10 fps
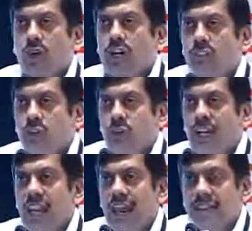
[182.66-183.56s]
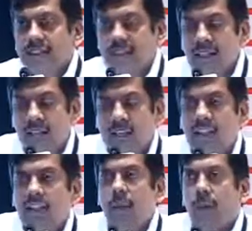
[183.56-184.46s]
highly focused on
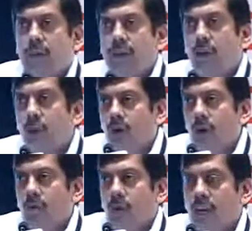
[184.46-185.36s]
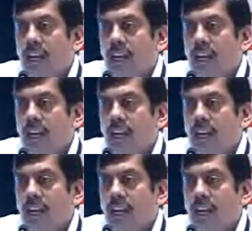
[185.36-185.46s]
outside processing,